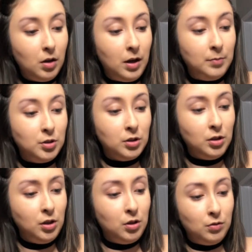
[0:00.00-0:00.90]
I'm just
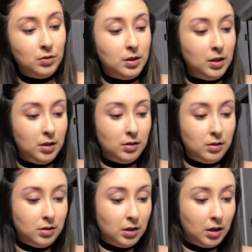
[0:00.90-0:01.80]
gonna use
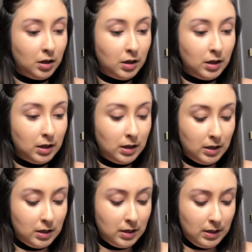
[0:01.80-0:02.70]
this
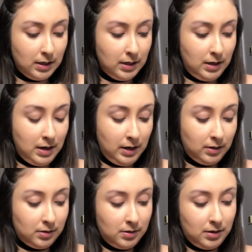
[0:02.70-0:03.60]

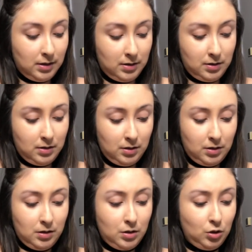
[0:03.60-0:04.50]
NYX
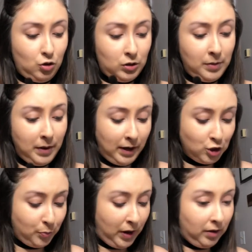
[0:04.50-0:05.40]

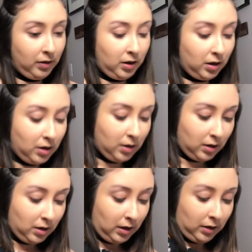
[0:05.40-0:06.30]
Dreamcatcher palette
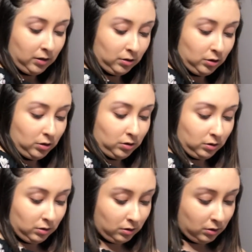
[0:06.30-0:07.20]
in the
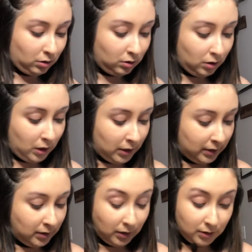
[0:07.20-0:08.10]

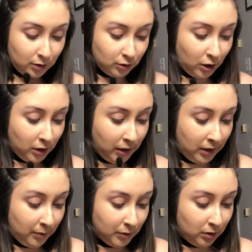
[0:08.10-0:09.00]
Dusk Till Dawn,
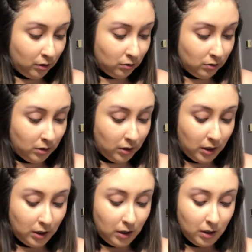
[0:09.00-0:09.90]
and I'm gonna use
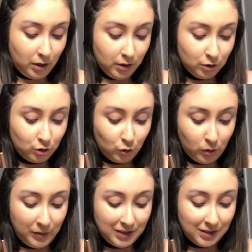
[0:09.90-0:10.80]
the
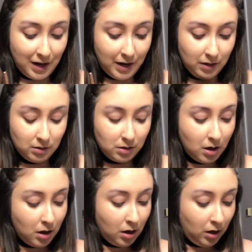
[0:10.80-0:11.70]
Stormy Skies.
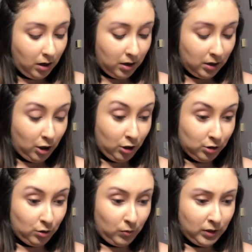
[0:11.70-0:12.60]

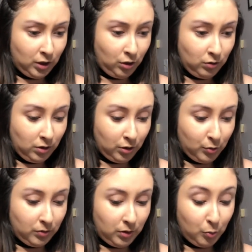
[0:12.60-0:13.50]
Also, we're gonna use
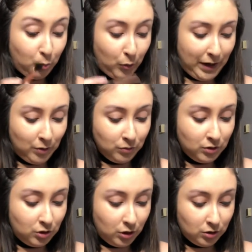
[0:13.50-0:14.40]
the
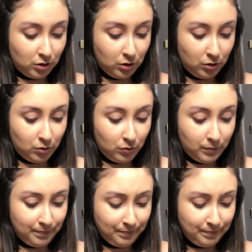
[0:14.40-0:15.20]
browns just to